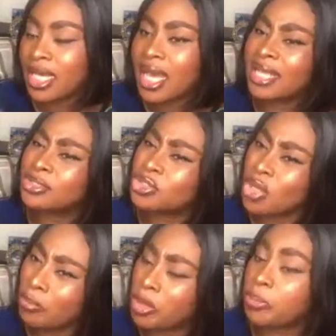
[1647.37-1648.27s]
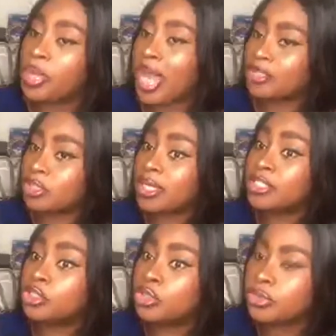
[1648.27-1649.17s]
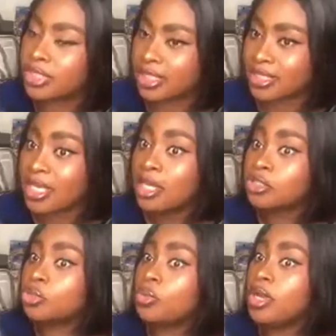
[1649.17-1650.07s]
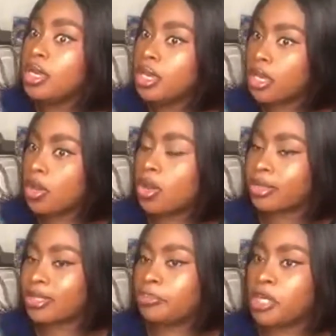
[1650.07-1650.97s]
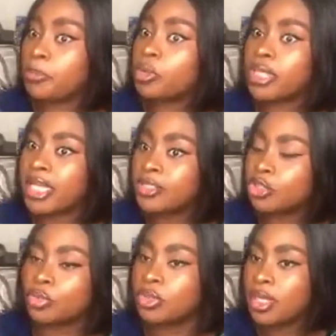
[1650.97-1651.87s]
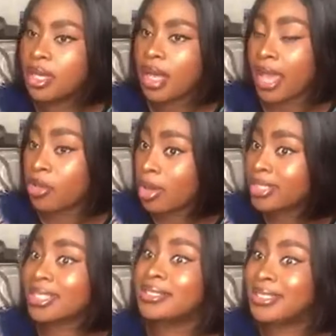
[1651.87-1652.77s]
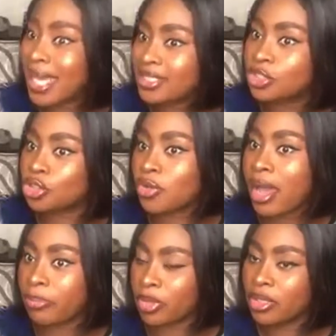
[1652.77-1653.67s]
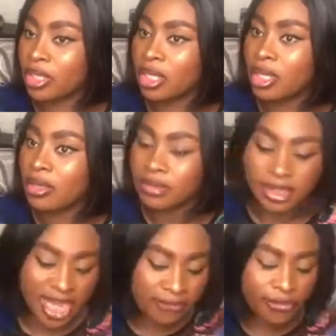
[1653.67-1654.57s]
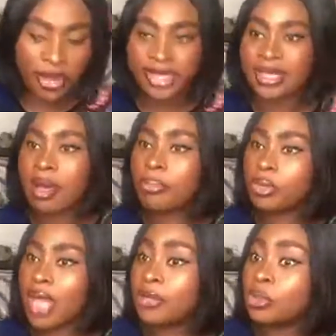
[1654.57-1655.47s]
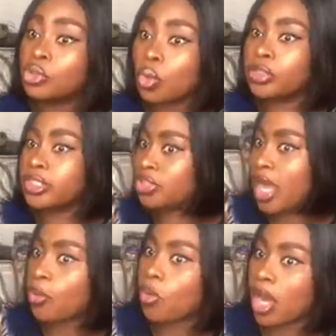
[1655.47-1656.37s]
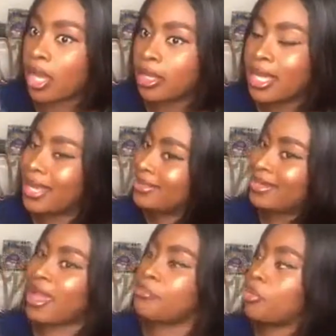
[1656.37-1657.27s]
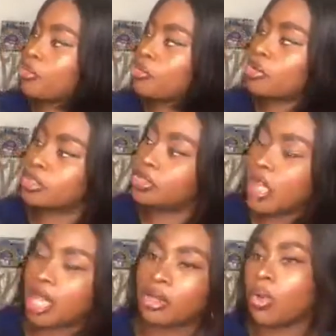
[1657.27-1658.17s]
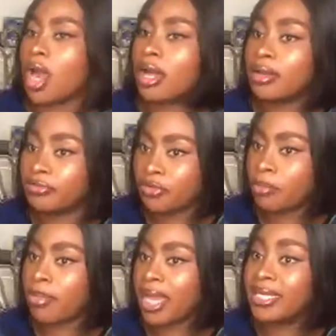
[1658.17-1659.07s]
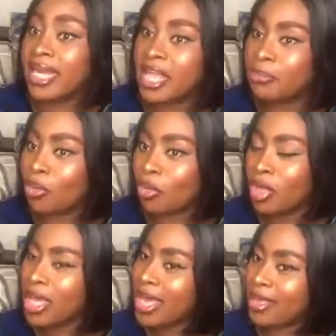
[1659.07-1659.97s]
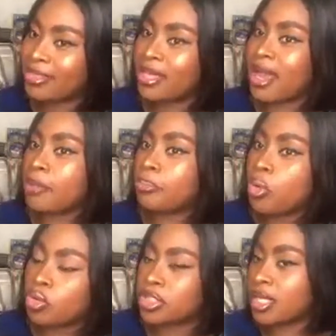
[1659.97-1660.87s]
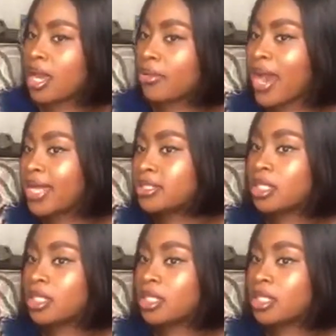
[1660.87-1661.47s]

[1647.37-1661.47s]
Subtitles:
And some people actually do this to lure other people into, I call it a debt trap. Take, for example, I don't own a Jaguar, and then I borrow a Jaguar from my neighbor, and then I pose and I write,